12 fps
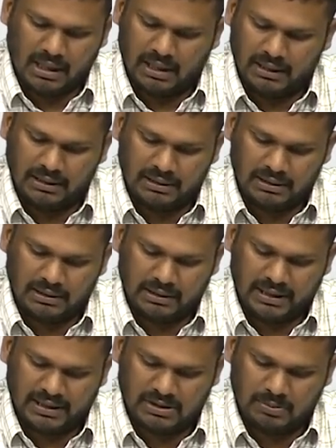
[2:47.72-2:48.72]
and
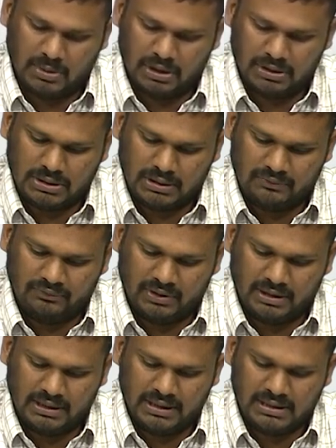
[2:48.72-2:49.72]
X mod G.
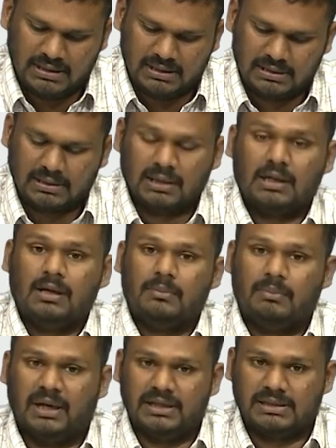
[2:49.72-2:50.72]
With this
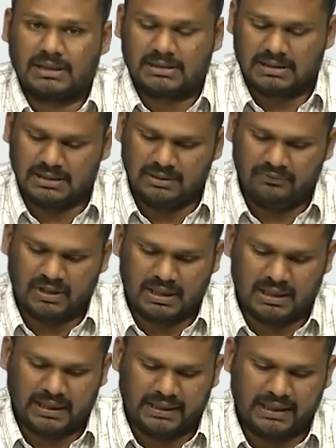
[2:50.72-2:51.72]
bijection, we
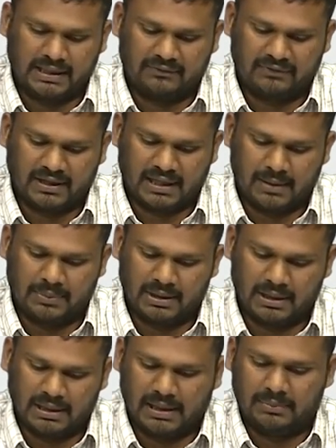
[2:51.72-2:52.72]
can identify
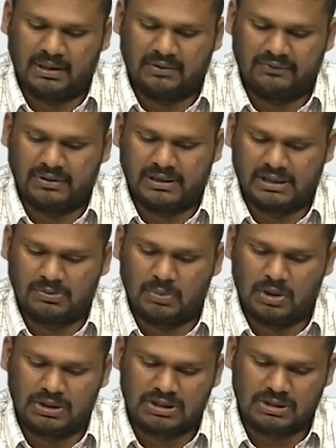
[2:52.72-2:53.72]
capital lambda with X
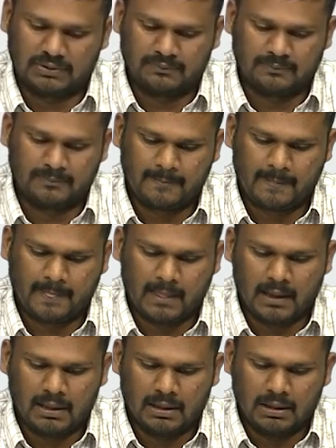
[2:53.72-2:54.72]
mod G.
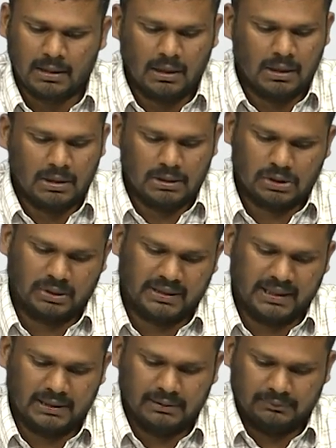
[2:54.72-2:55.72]
So
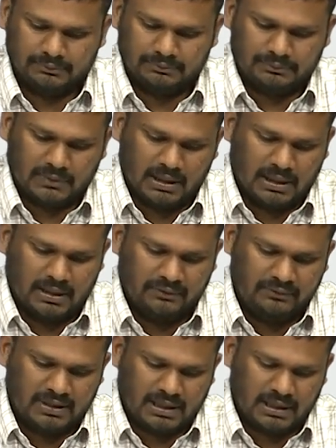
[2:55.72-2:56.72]
then uh,
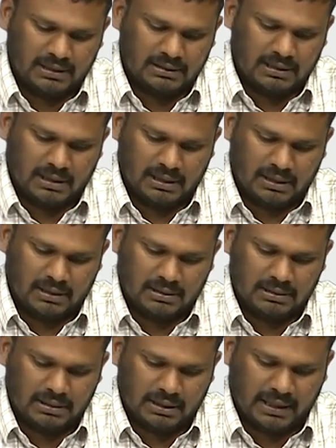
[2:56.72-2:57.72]
we can uh,
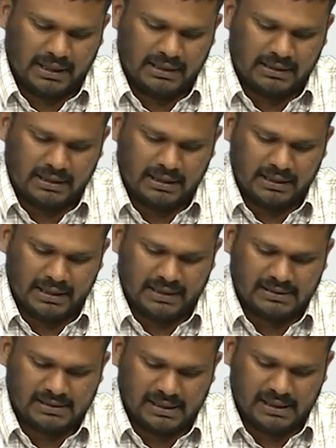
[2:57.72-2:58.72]
write
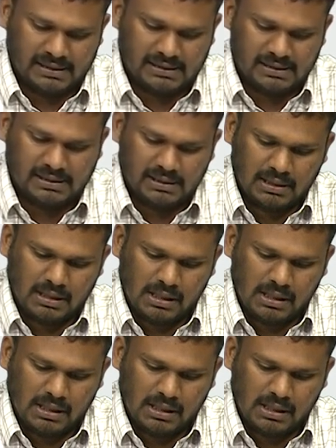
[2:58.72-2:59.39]
X as